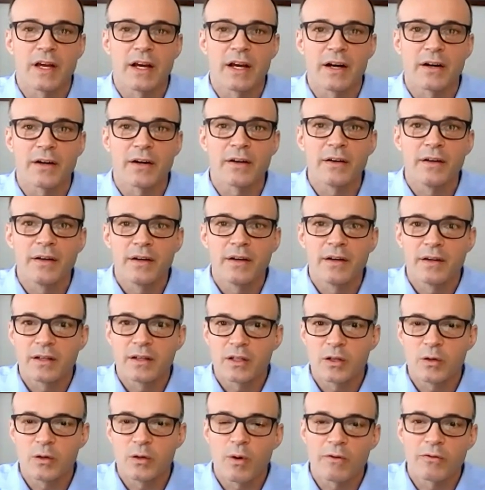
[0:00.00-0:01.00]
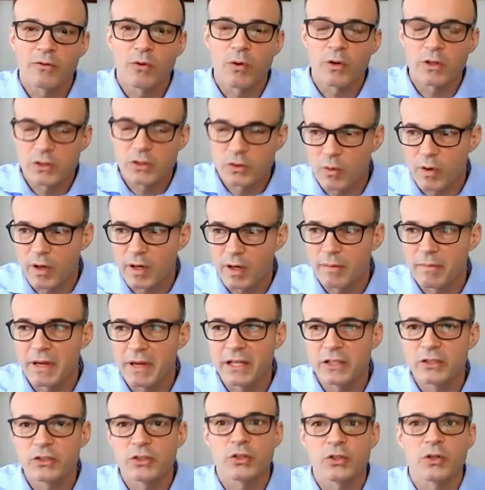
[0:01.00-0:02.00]
there. You, of course, want to
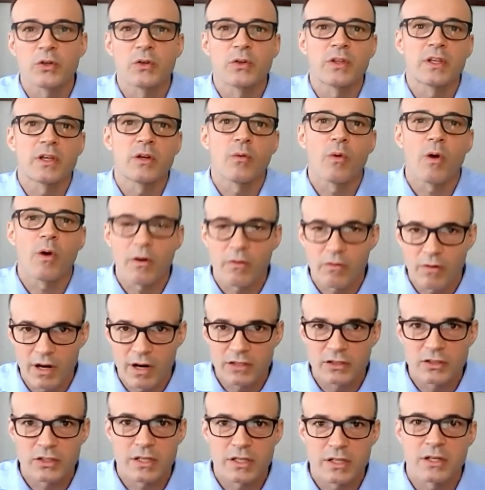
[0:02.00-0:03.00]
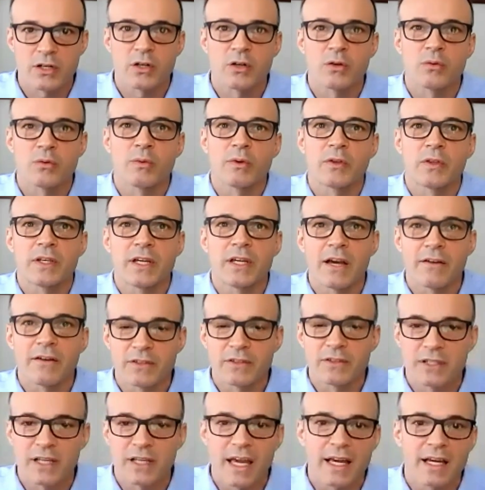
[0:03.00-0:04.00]
make sure that you are registered with the
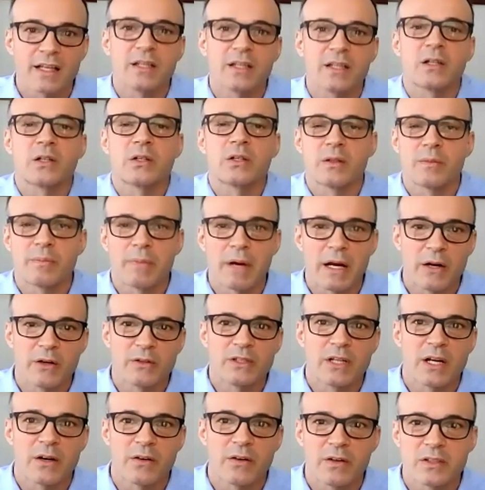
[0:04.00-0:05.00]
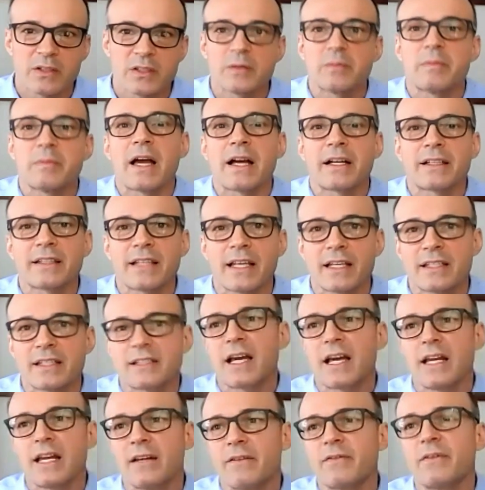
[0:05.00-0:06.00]
FDA under the Bioterrorism Act. That's
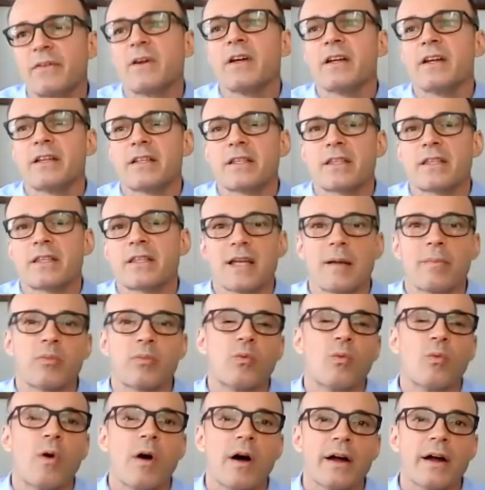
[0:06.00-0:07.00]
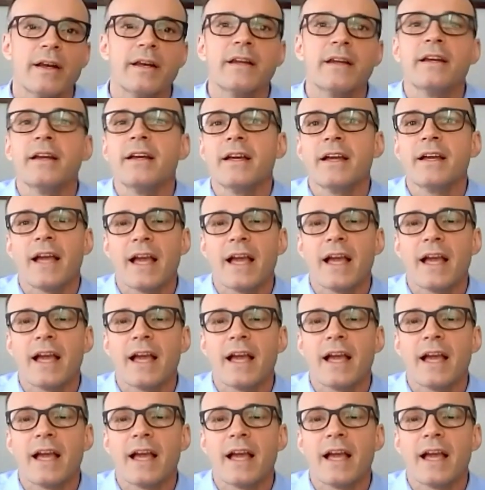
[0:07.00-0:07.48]
kind of step one.